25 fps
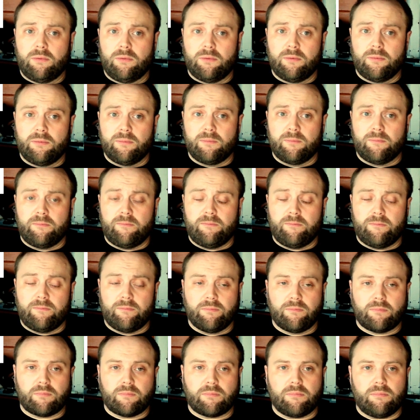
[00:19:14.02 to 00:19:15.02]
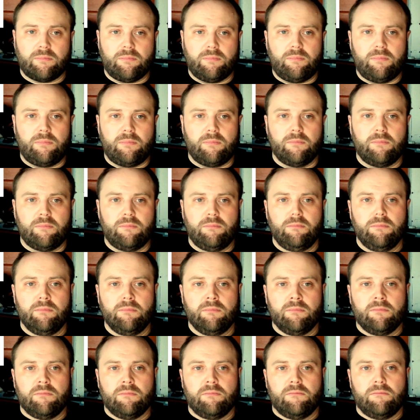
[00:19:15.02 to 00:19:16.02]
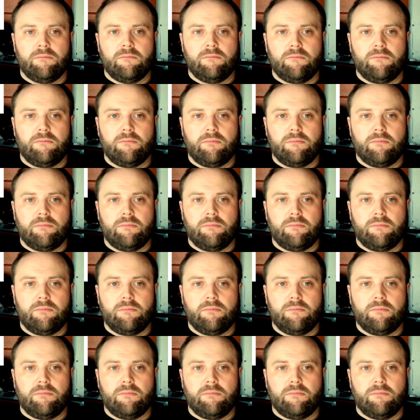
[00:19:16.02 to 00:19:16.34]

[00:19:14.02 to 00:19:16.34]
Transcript: (no one is talking)